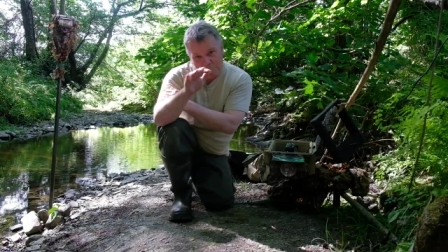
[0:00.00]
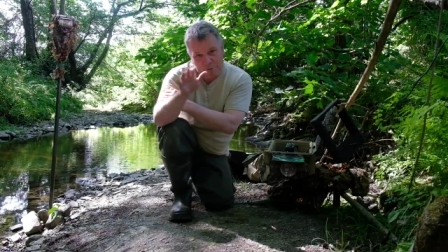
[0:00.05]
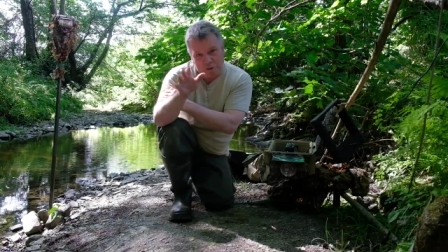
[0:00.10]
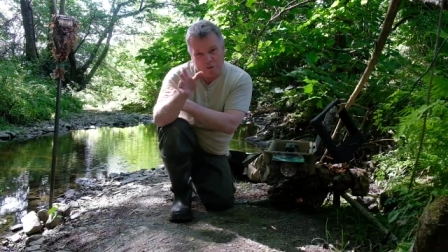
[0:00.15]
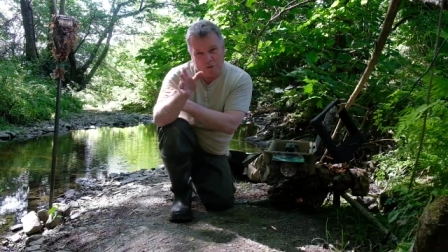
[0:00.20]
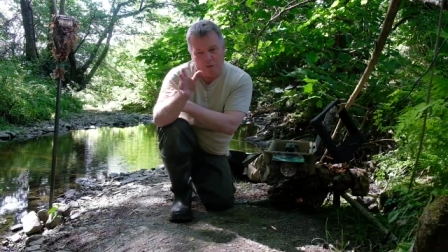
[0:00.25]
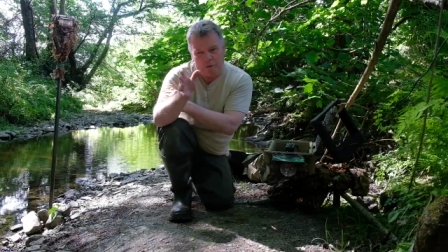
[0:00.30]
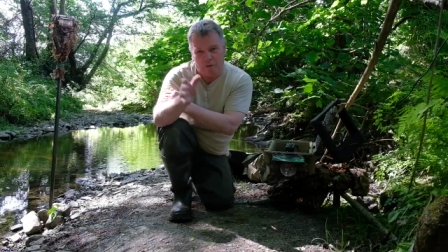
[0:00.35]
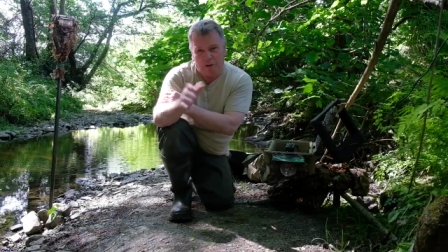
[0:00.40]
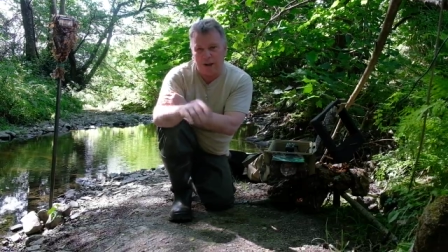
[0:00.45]

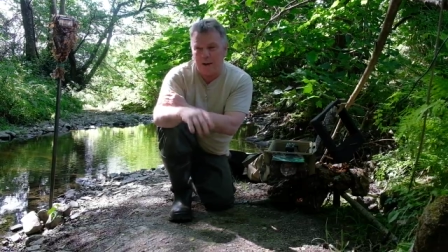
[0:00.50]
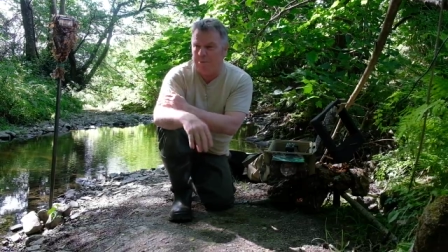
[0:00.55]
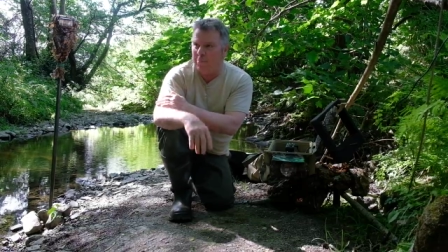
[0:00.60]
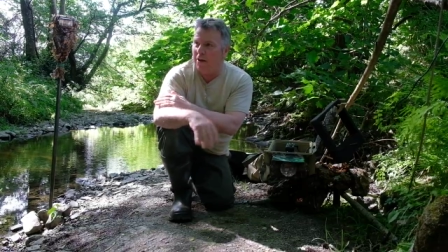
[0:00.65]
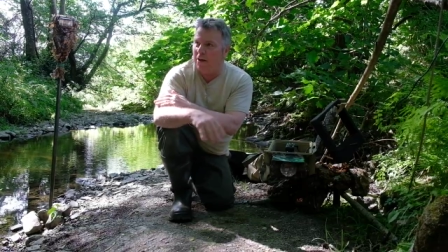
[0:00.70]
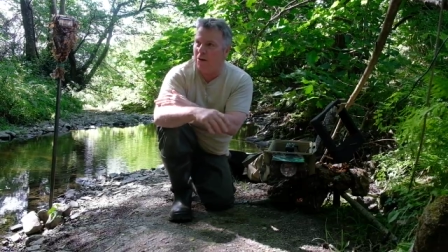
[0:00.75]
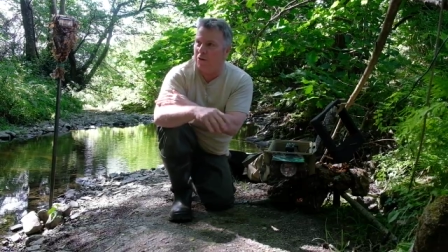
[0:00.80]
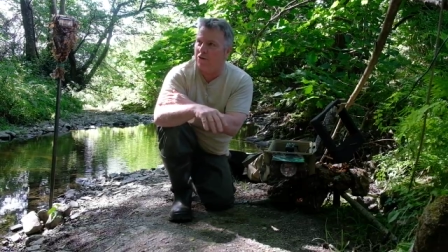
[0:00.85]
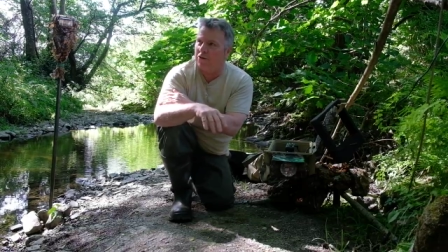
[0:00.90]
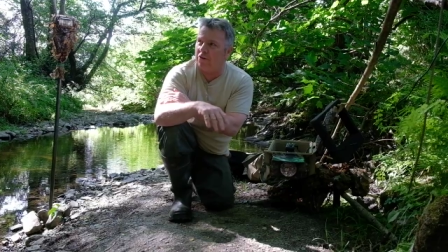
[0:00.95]
just frame
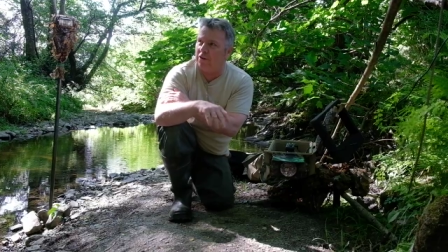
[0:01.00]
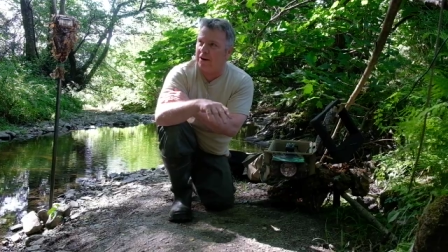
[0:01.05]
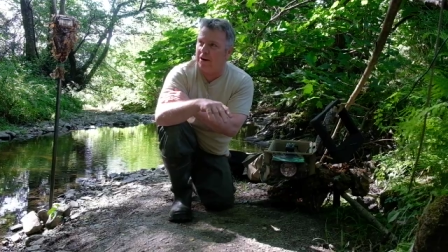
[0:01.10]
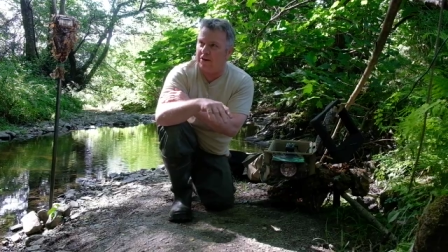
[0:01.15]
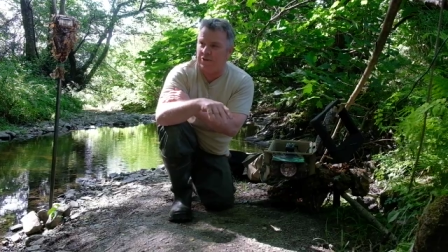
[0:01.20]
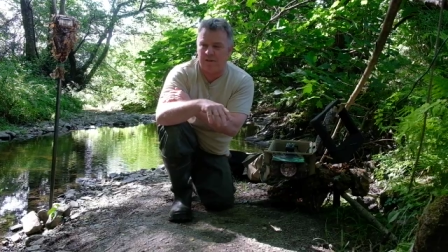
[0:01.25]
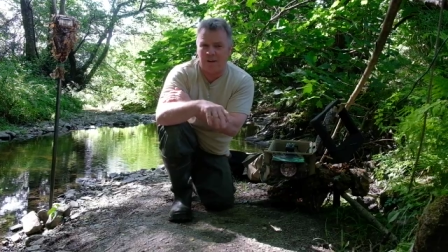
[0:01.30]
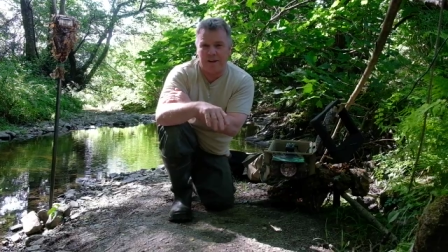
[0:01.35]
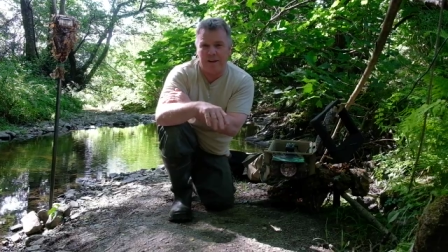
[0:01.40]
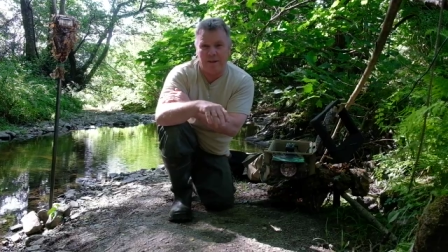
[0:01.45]
the otter
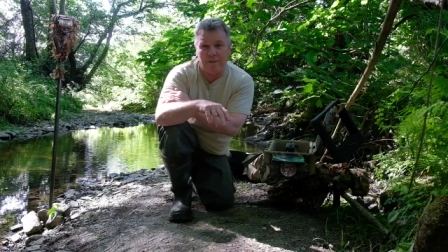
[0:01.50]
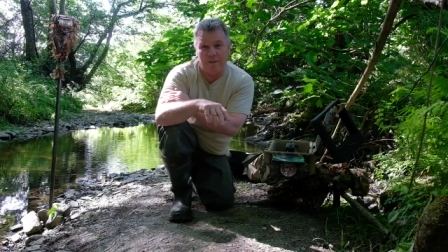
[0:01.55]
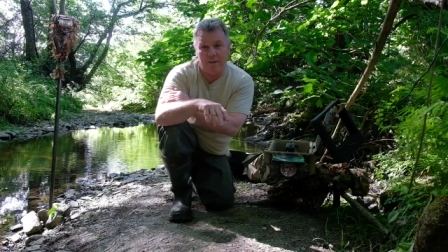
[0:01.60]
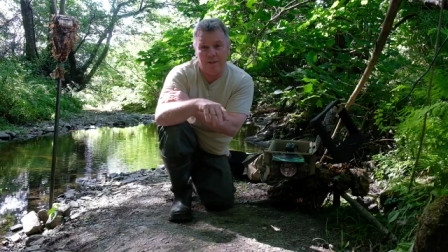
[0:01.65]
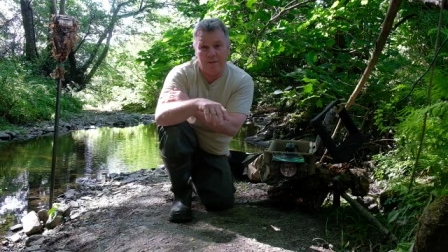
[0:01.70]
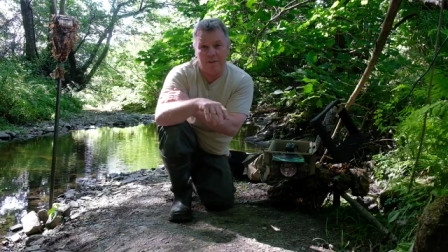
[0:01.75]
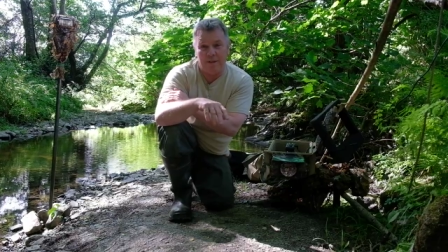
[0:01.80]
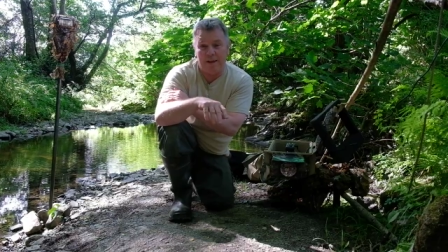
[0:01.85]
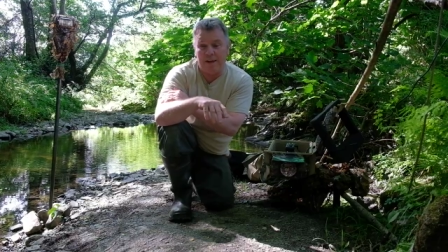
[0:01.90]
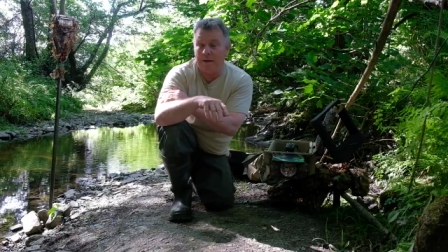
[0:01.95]
nicely in,
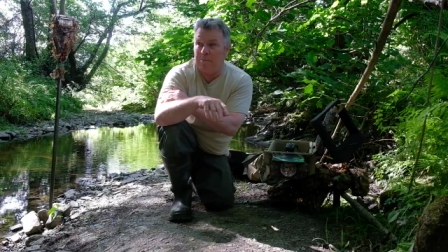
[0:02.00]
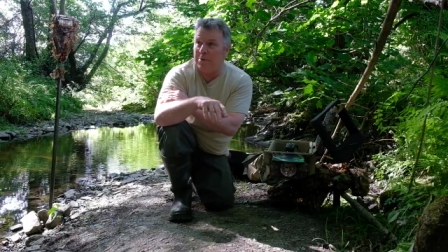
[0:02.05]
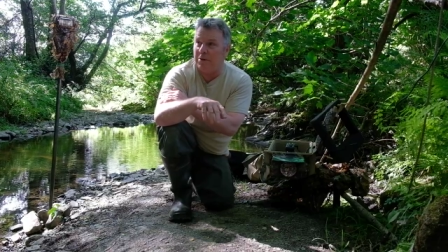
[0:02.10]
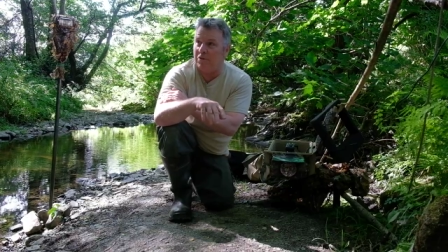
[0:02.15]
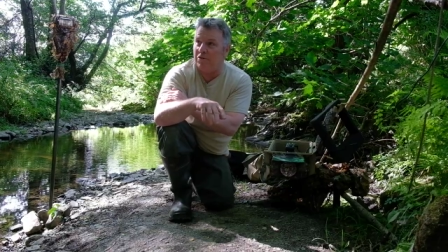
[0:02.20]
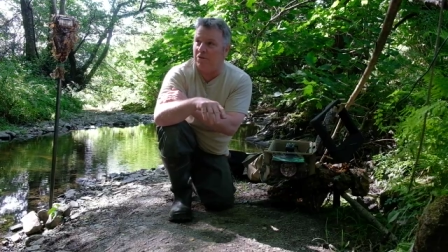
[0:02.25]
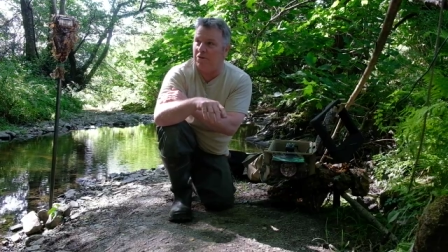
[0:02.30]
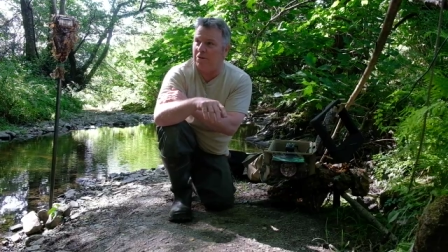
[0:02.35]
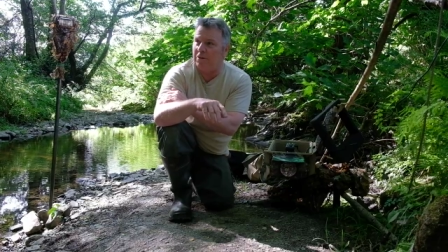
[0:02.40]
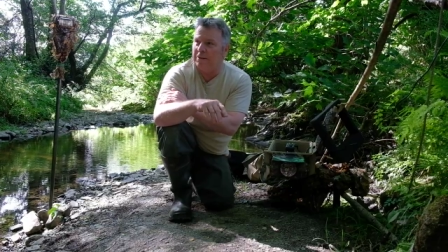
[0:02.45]
in the
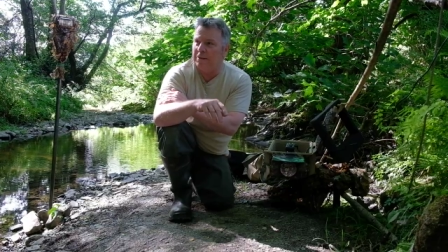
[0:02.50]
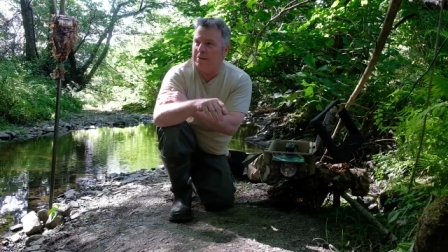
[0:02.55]
image.